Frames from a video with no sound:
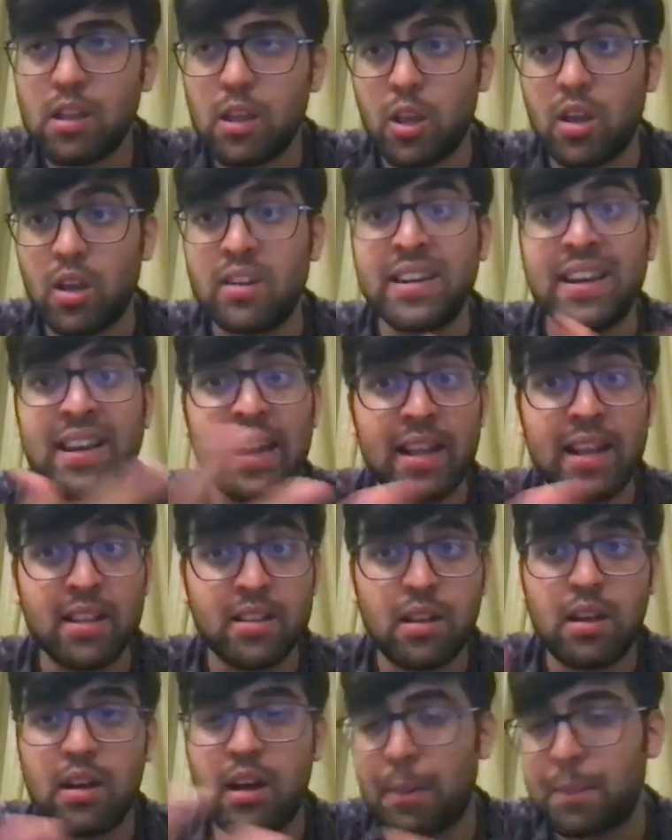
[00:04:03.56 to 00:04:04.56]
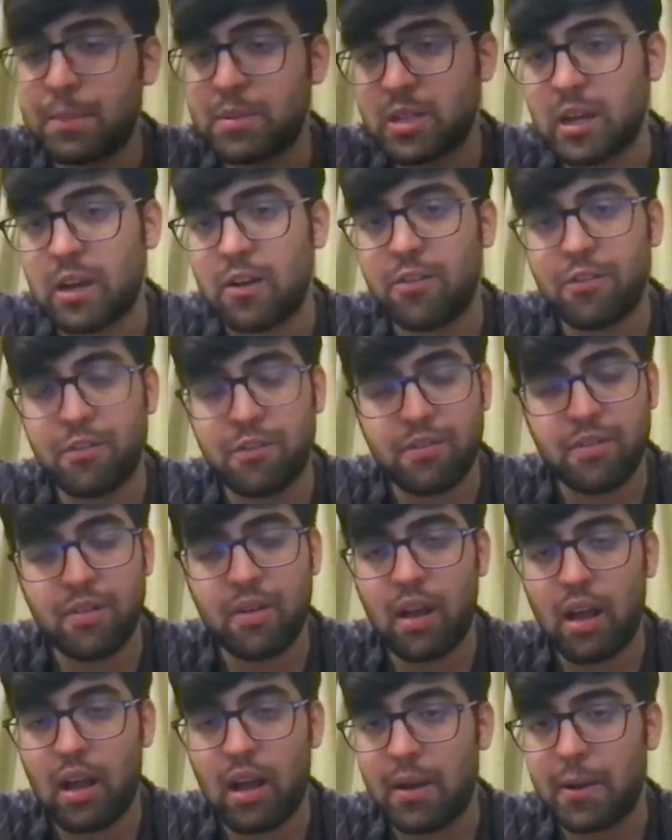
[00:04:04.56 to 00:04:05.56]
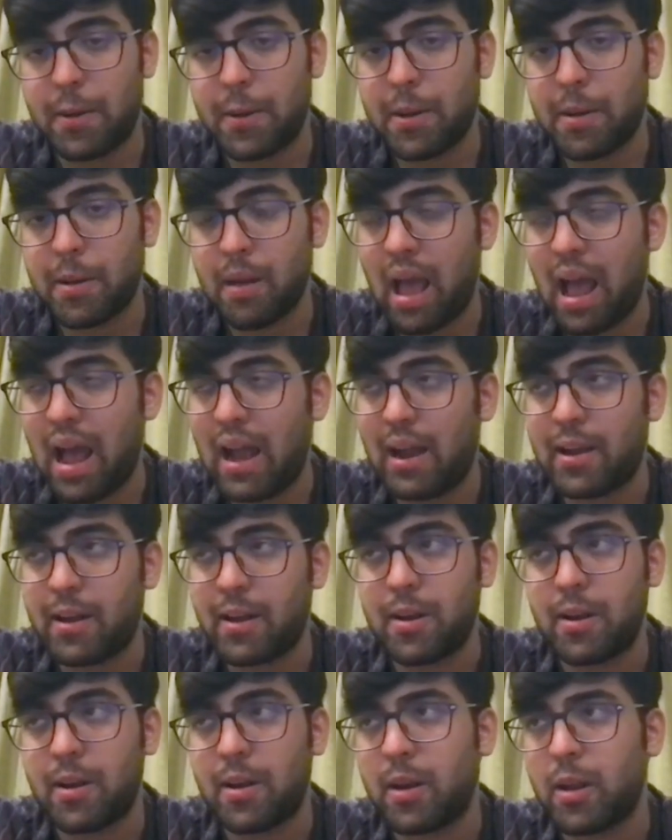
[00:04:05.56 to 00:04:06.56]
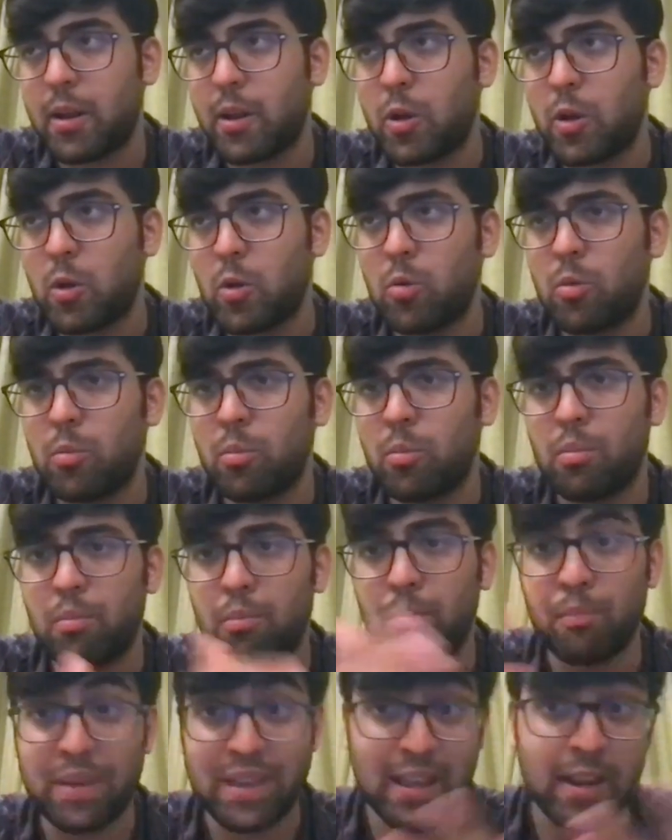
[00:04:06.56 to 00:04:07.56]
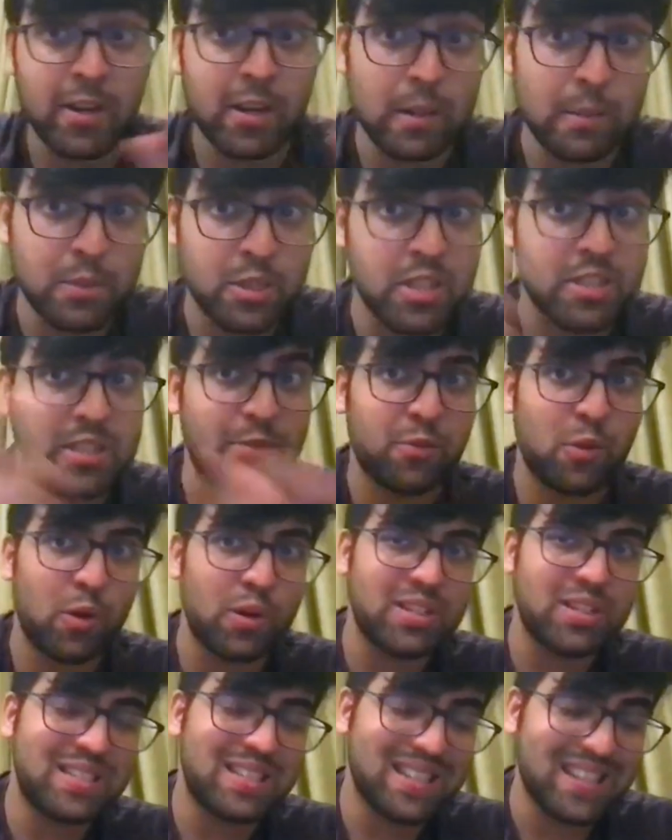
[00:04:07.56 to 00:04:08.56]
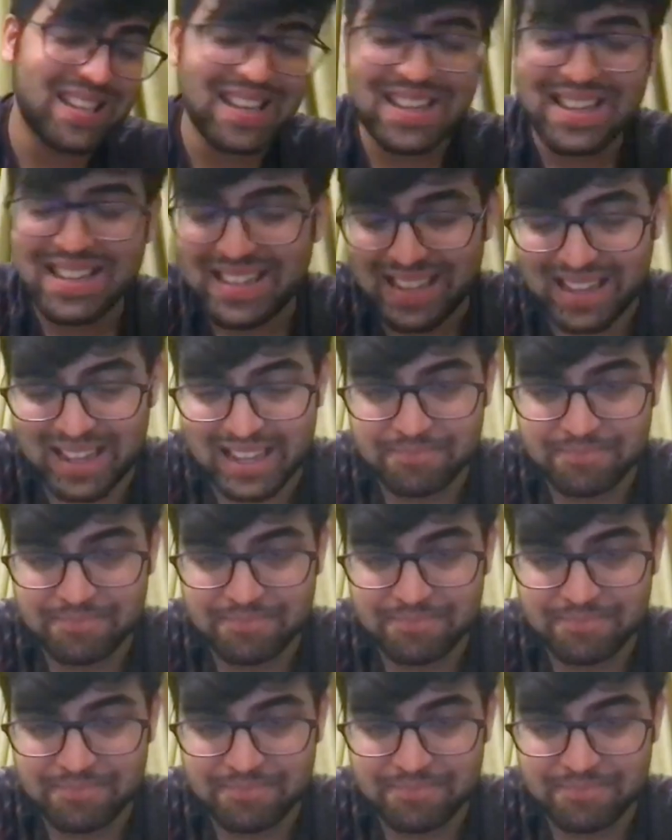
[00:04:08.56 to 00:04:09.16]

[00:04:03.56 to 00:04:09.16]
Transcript: reading up stuff, and, making term sheets, of course. Yeah.